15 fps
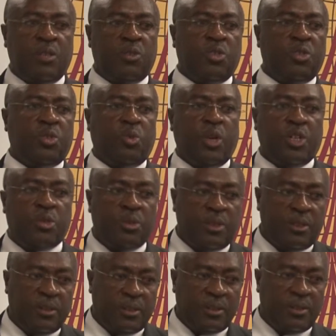to
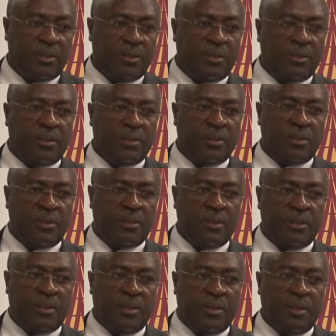situations.
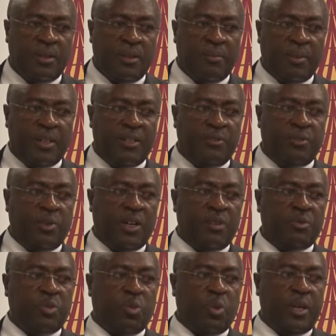But if we
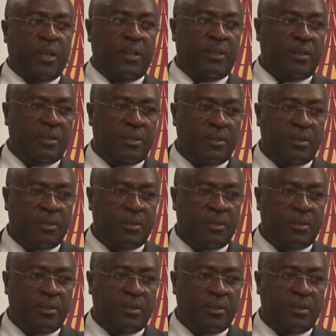have to wait,